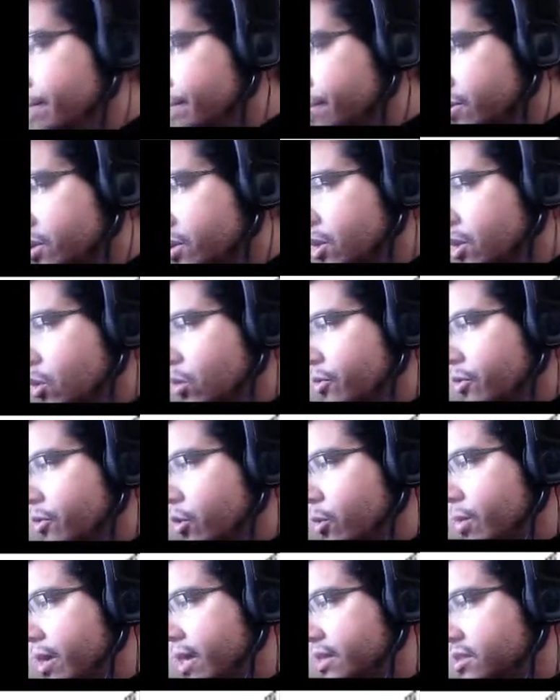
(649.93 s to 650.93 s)
Lower the
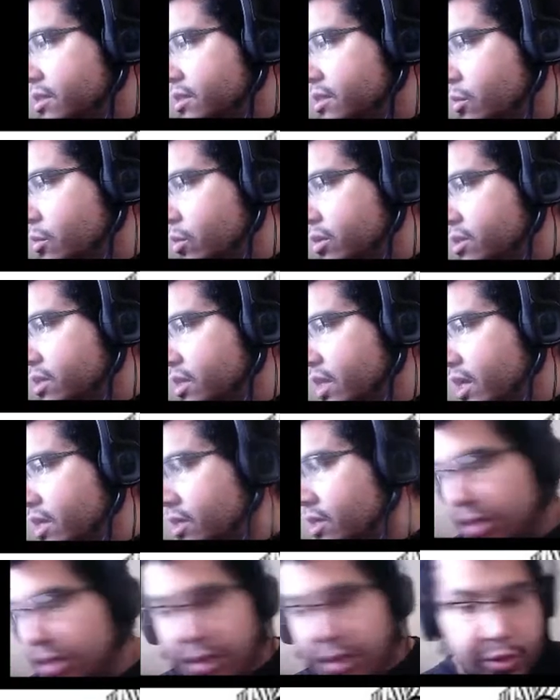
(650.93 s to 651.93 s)
opacity once
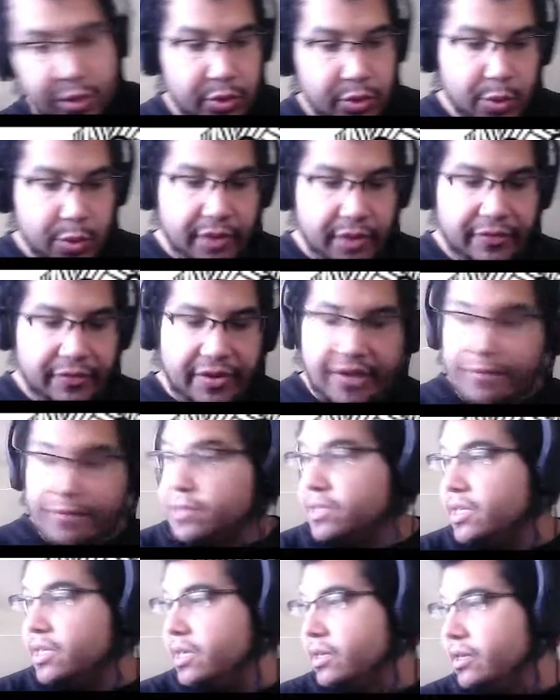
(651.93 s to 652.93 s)
again to
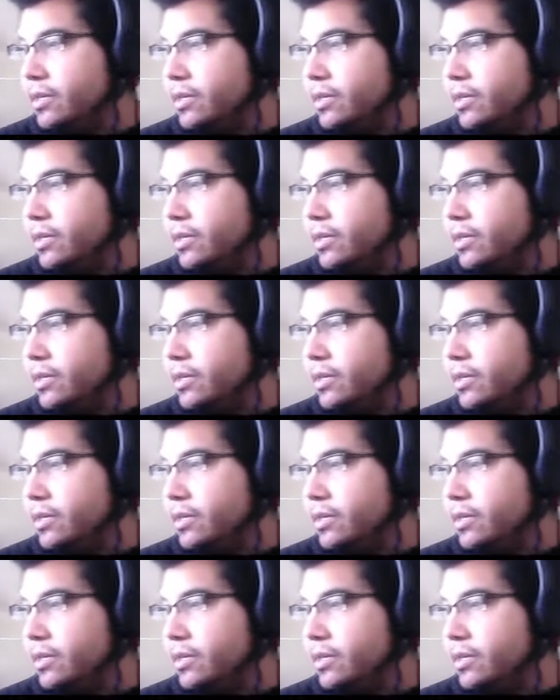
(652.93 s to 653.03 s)
25%,